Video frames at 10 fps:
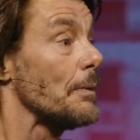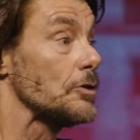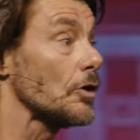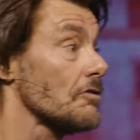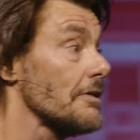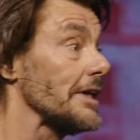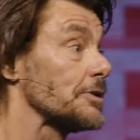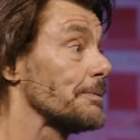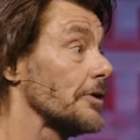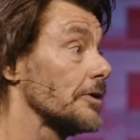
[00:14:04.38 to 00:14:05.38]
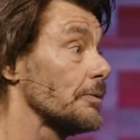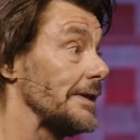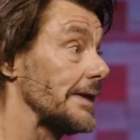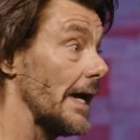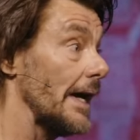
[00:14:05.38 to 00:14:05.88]
But we took a risk because
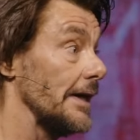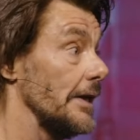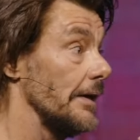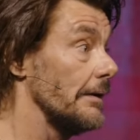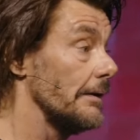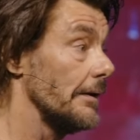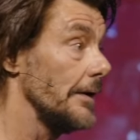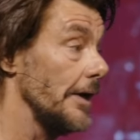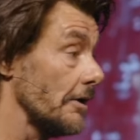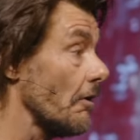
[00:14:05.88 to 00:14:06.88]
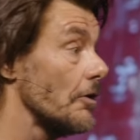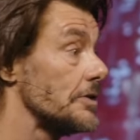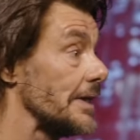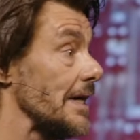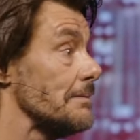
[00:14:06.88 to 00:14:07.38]
we said, hey, you're your
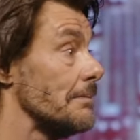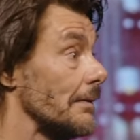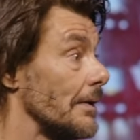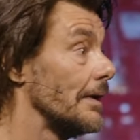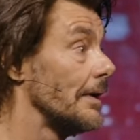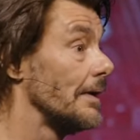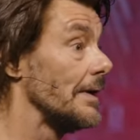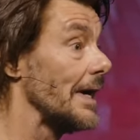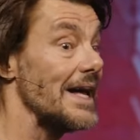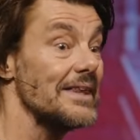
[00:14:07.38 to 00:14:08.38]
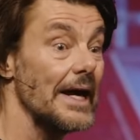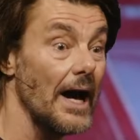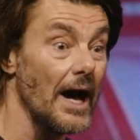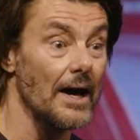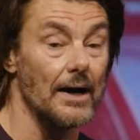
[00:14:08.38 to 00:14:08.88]
own team. And
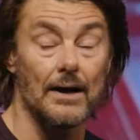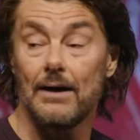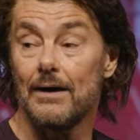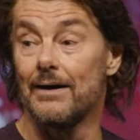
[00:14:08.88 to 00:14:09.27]
they are.